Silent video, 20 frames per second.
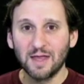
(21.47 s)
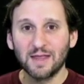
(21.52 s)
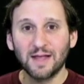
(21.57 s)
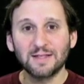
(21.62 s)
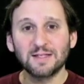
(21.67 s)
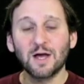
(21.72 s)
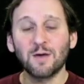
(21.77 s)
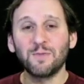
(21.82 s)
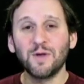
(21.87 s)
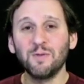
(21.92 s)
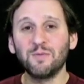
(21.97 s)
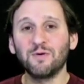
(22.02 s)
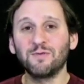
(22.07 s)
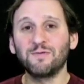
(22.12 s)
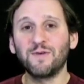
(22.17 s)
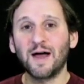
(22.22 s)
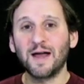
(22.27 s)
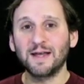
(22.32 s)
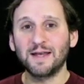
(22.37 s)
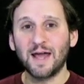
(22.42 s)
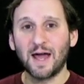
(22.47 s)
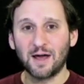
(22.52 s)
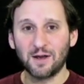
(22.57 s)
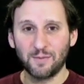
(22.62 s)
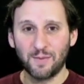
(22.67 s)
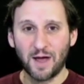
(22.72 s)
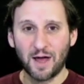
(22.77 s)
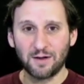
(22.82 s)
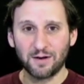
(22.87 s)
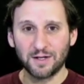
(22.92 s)
That's how people find
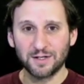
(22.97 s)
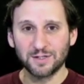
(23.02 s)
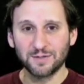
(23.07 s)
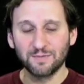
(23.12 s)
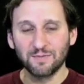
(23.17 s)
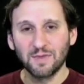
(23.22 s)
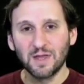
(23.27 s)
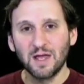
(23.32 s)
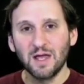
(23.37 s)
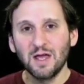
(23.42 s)
out about us.